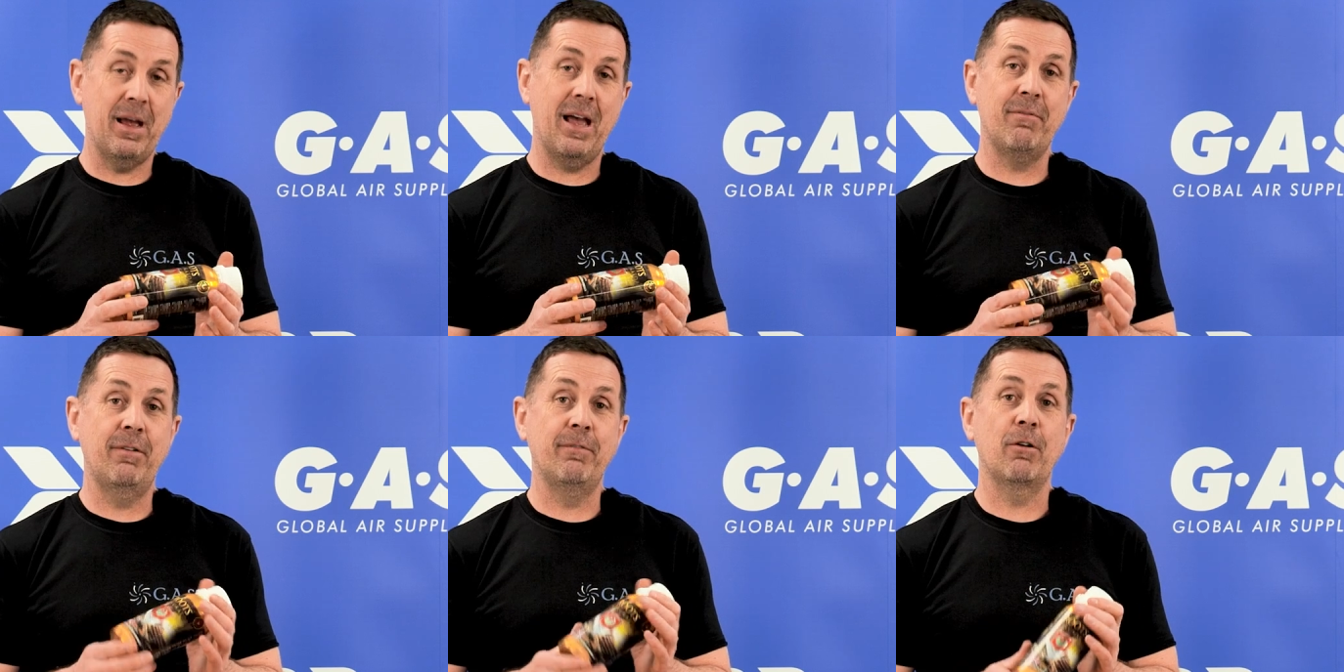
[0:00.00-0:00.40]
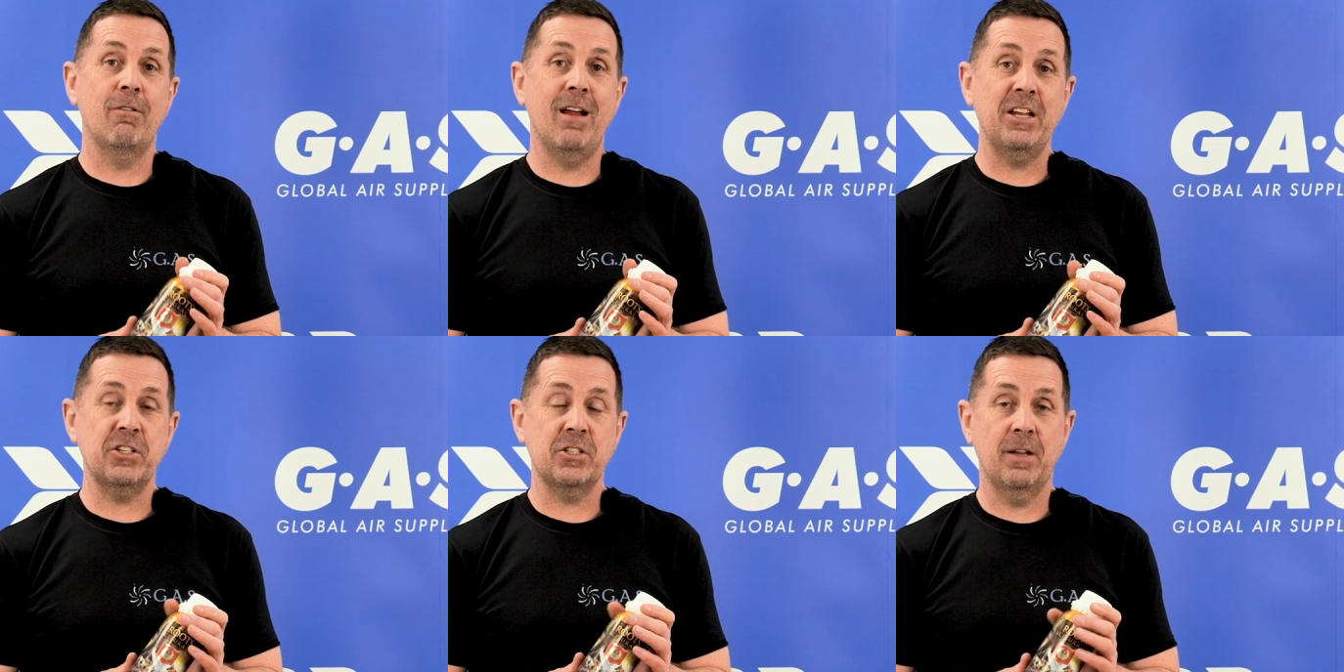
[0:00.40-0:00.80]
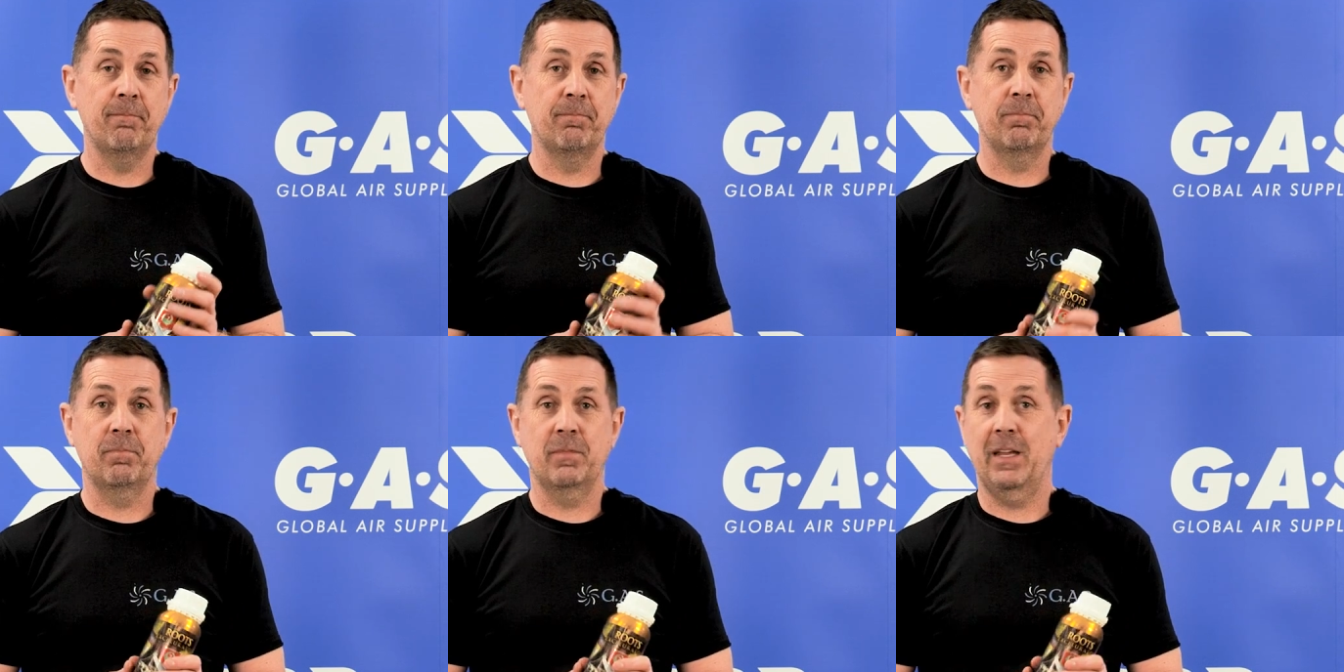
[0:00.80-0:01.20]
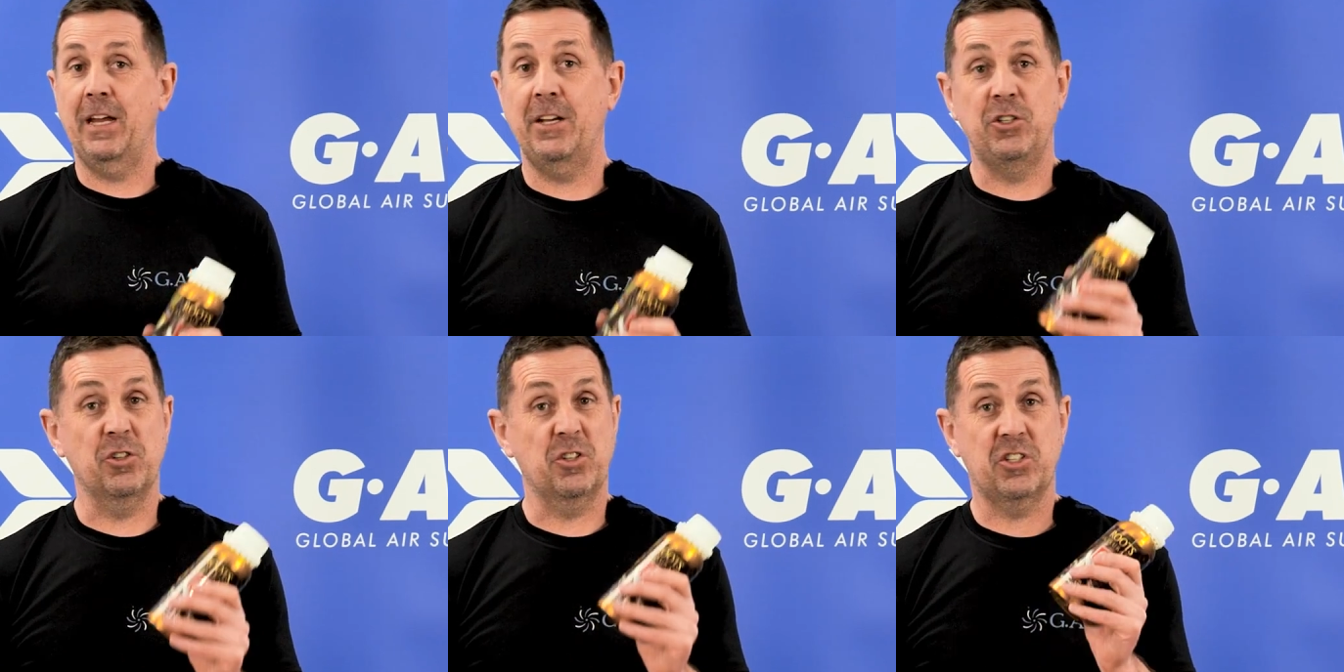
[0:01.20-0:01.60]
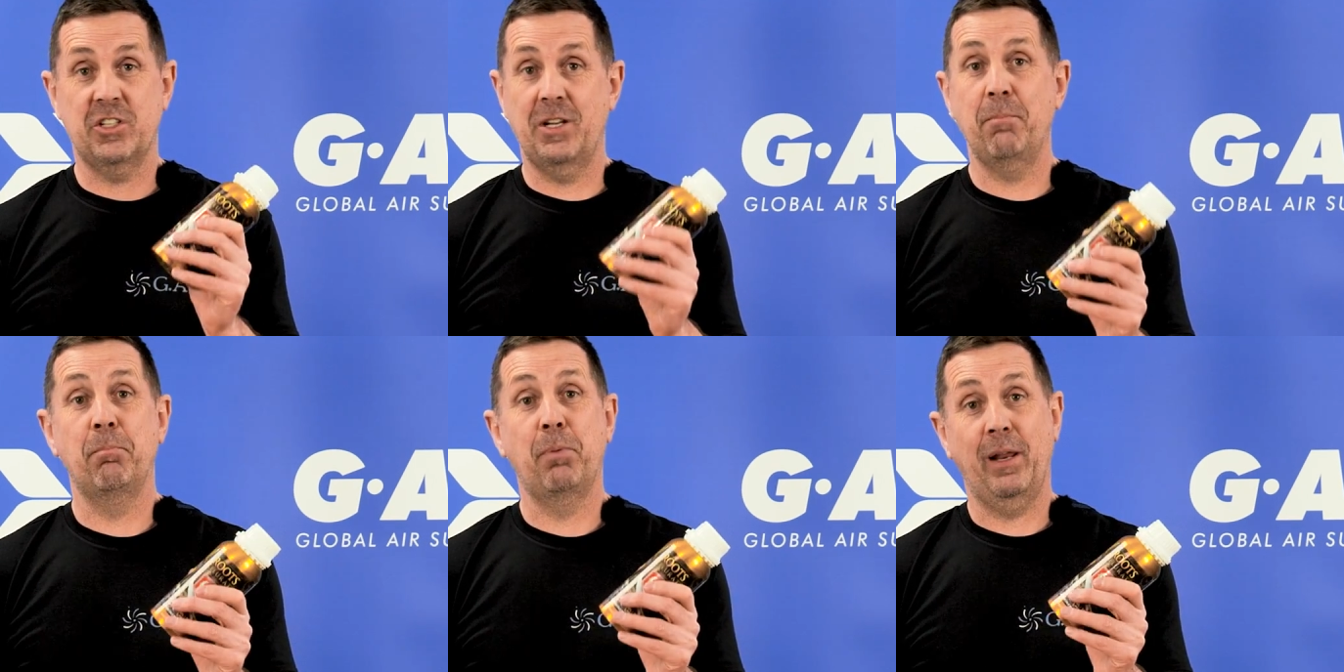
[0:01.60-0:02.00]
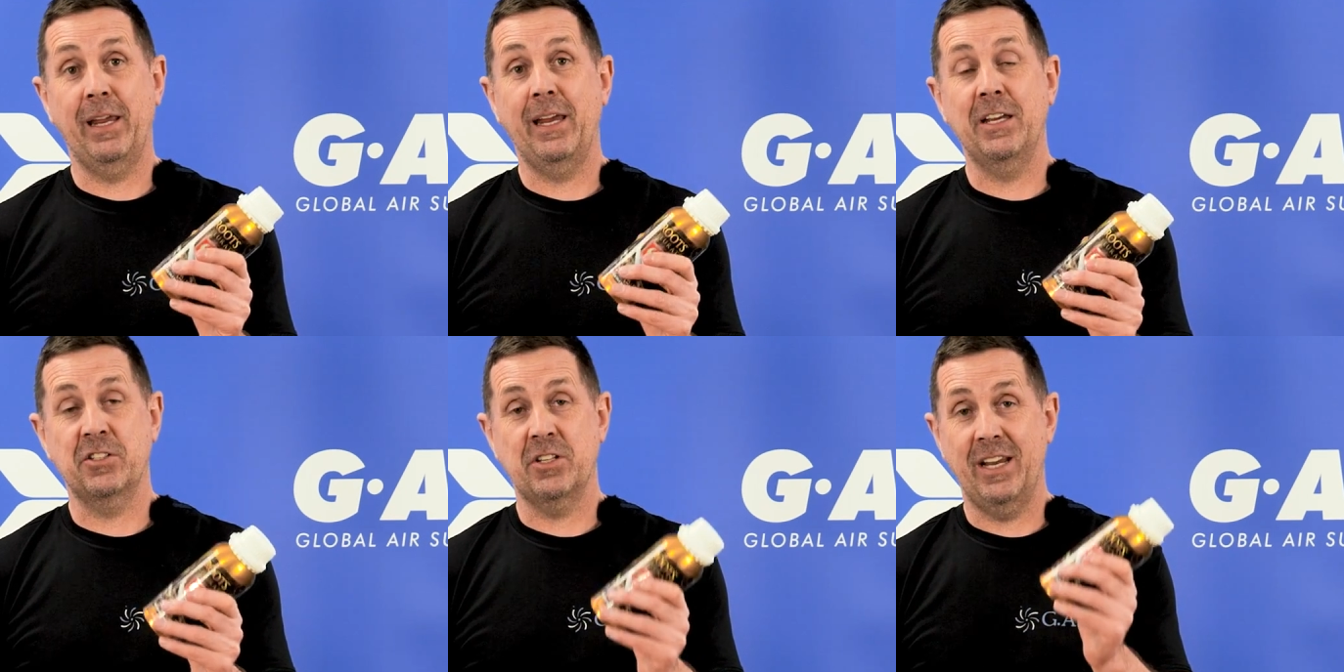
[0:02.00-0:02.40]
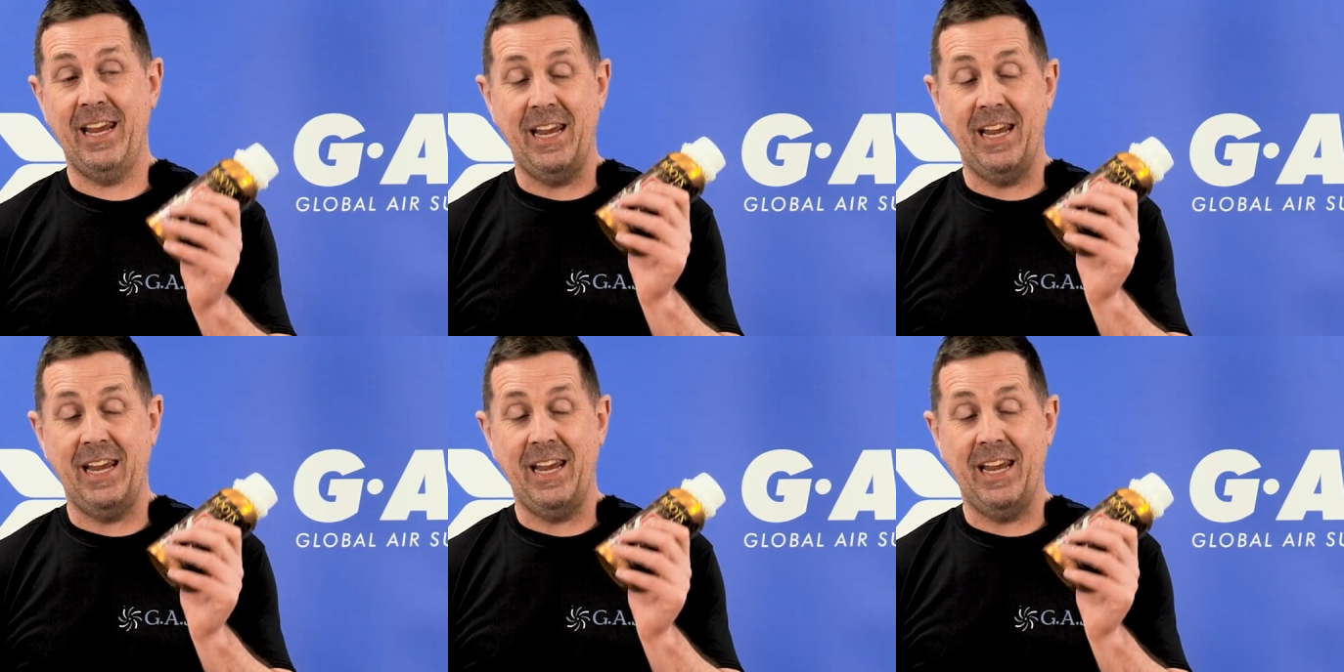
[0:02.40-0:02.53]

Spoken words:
better than the rest? It just simply is.